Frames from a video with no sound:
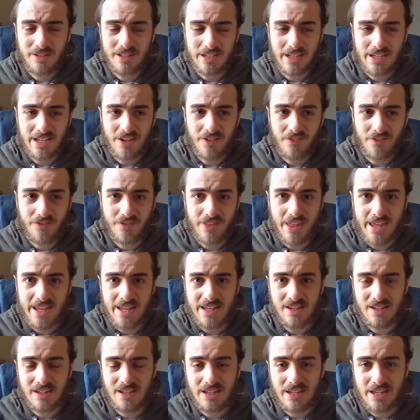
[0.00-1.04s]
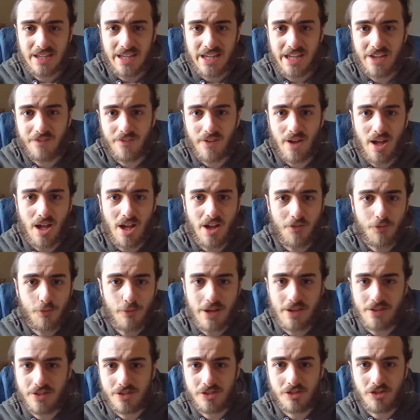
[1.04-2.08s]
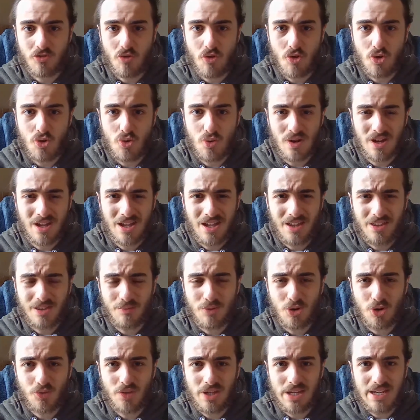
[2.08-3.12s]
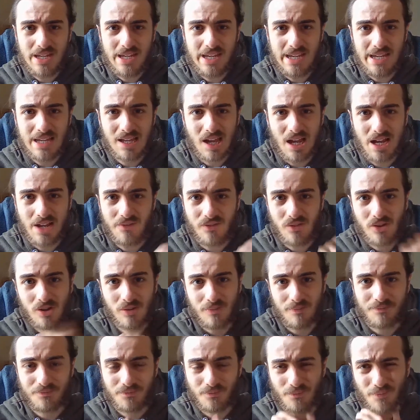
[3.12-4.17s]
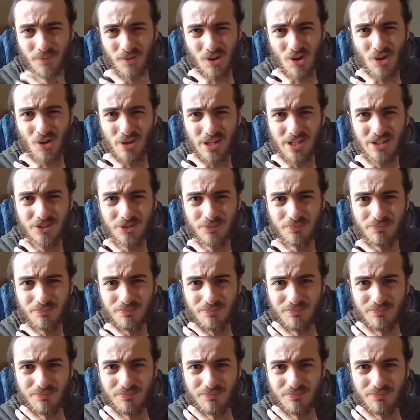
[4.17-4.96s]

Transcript: if halfway through the movie he kind of got his